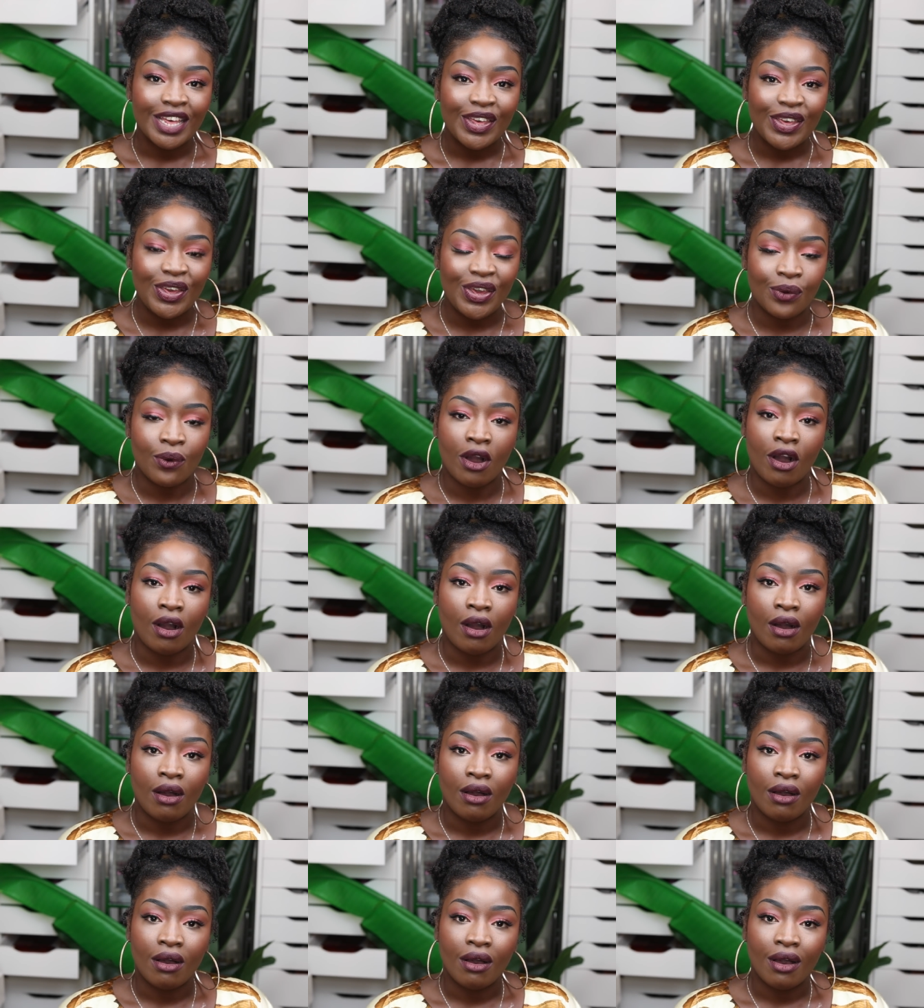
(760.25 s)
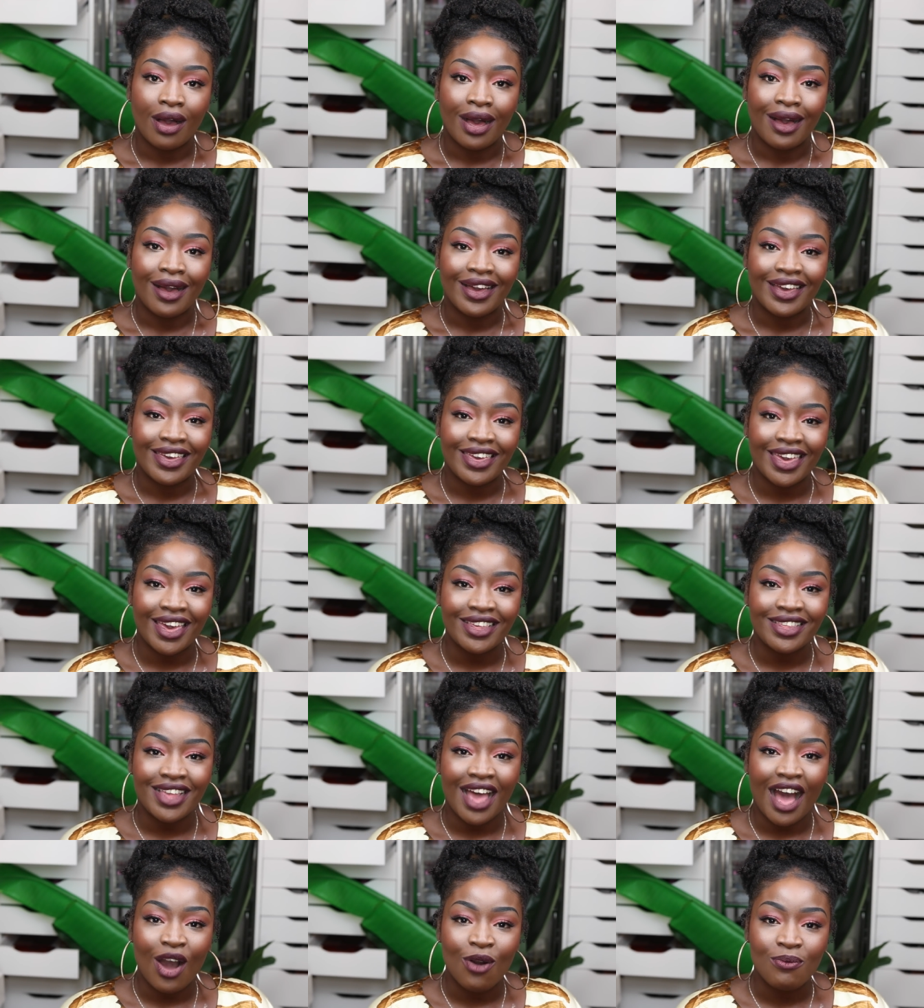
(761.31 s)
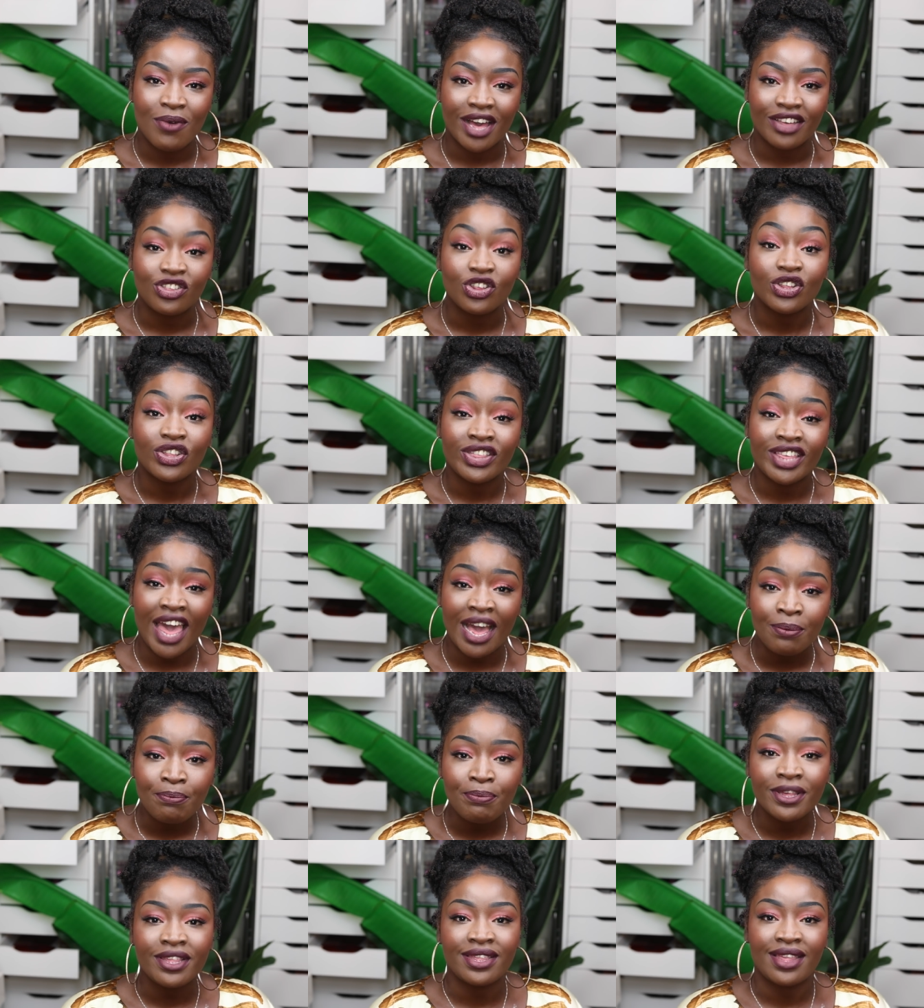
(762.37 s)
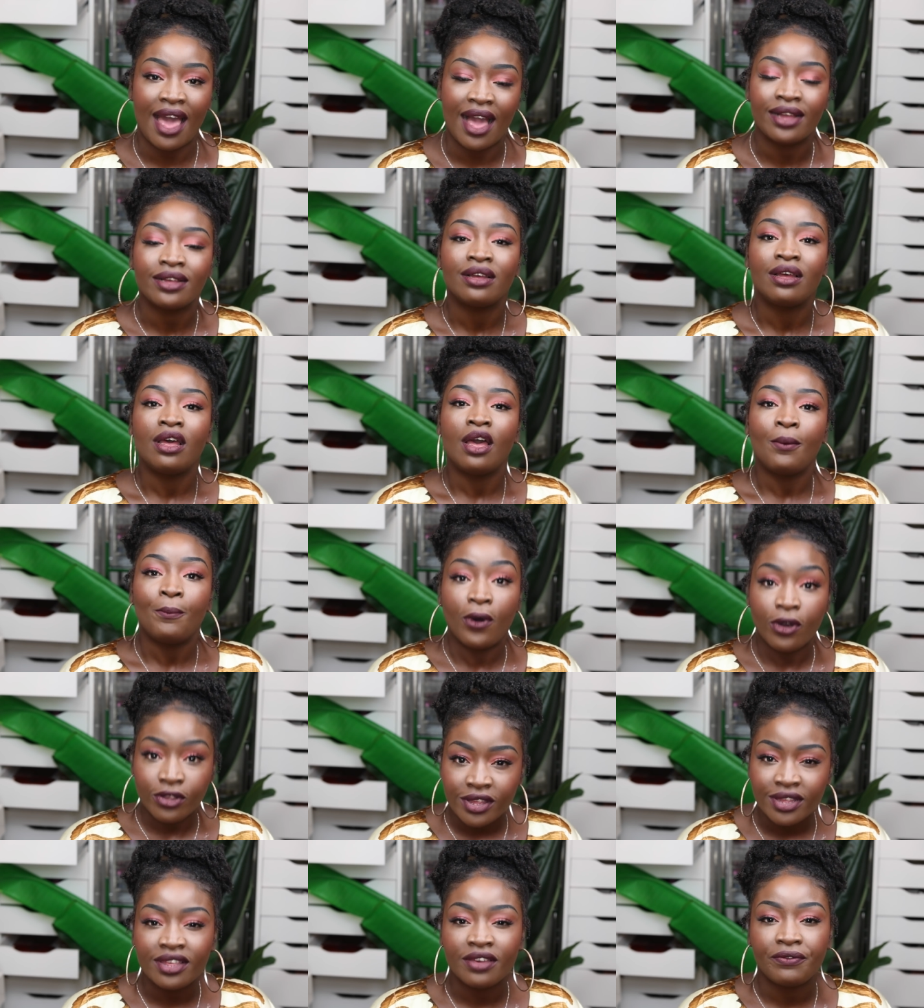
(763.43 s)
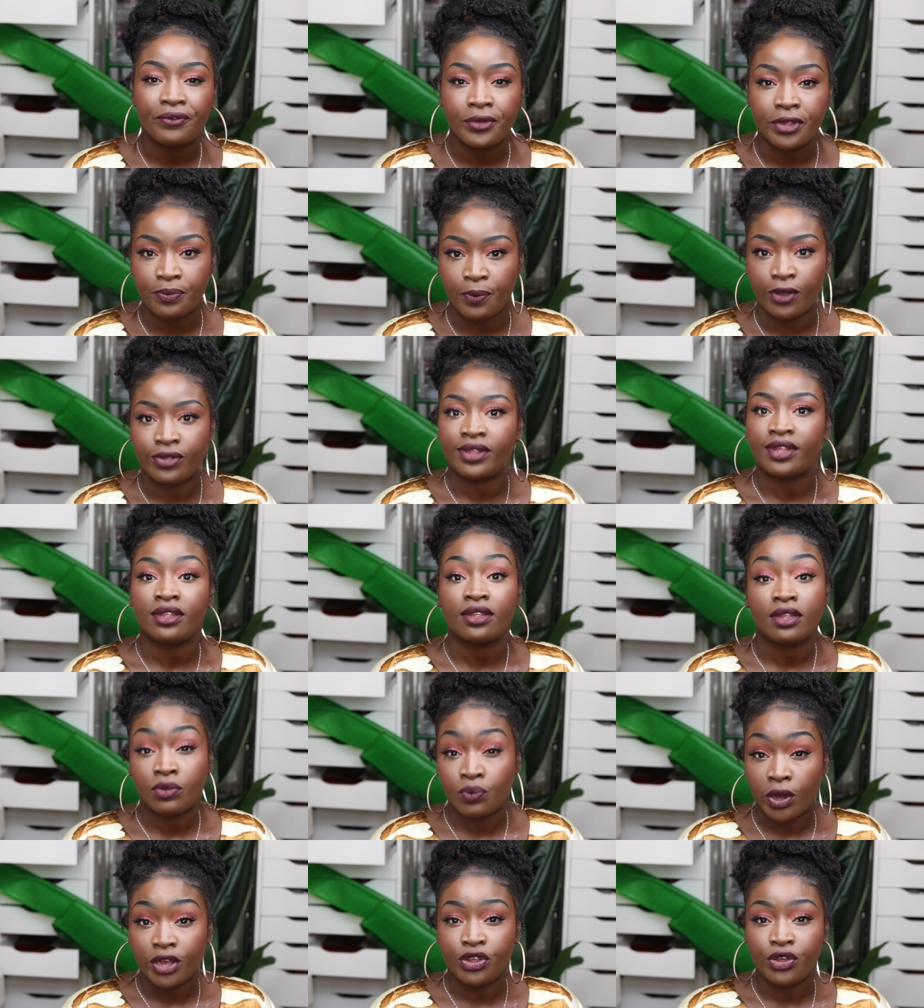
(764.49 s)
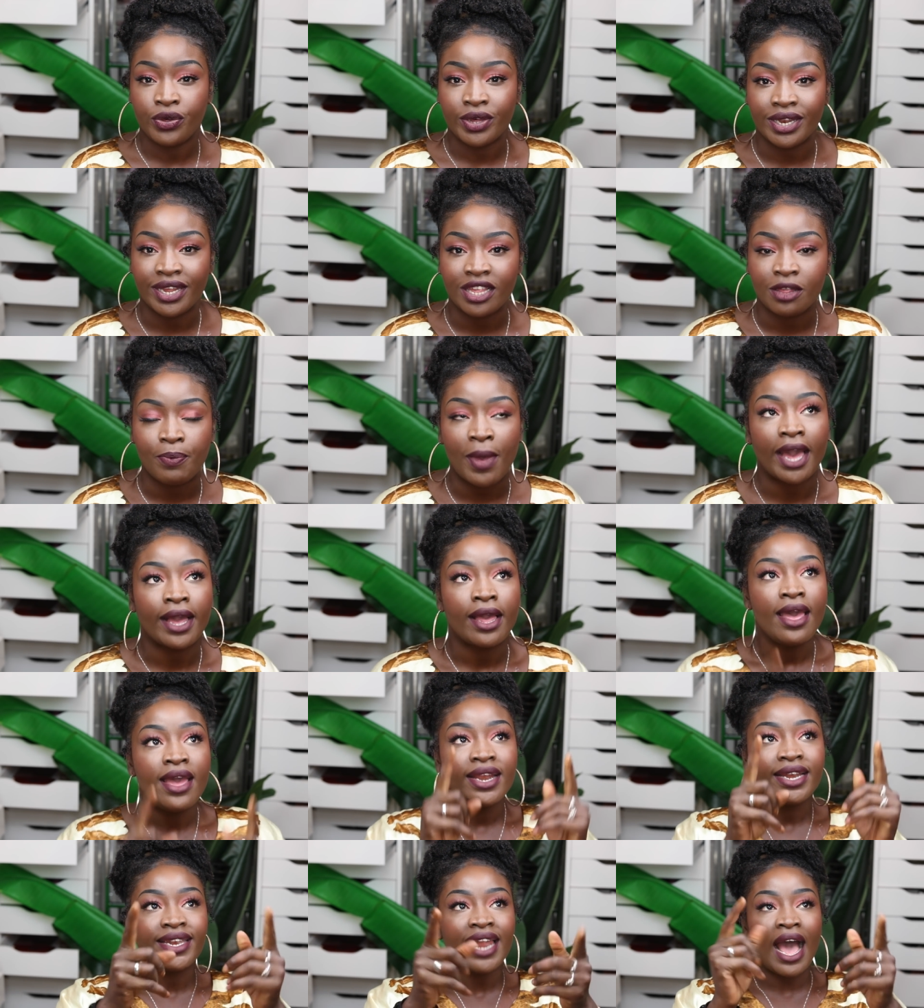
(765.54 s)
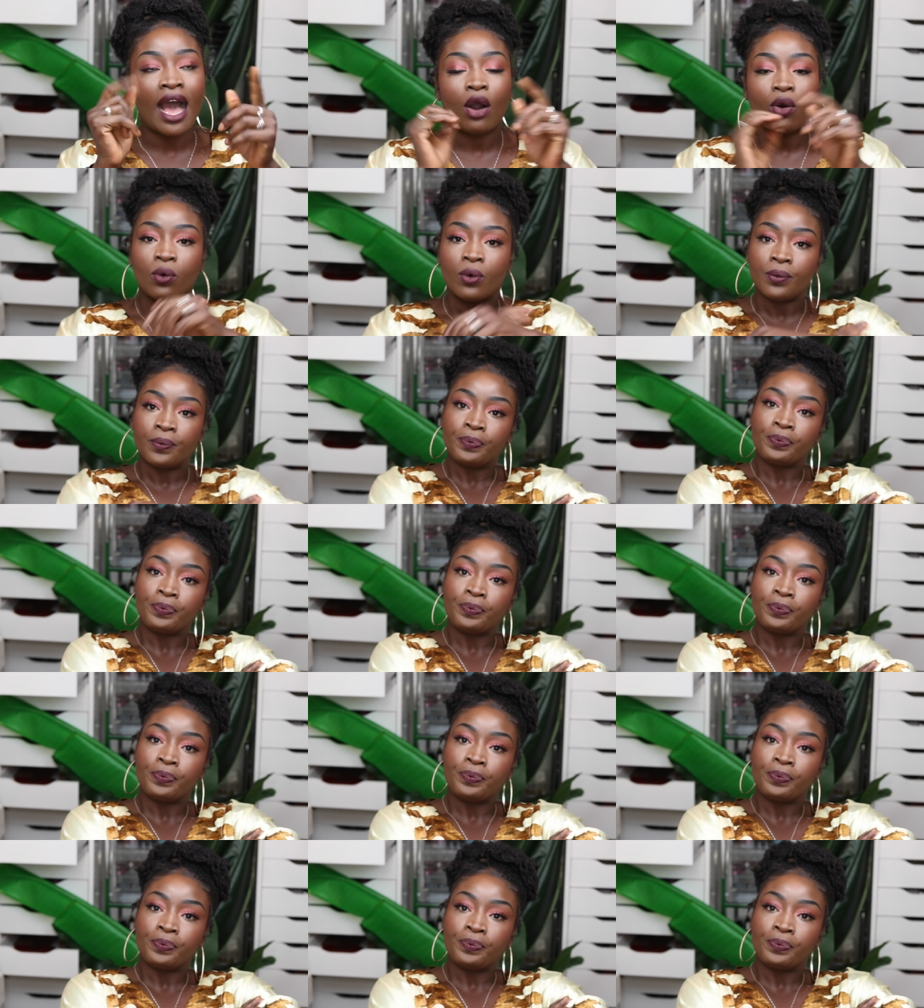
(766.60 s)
you are, guess how much? 10% positive responses is what you can expect. Now,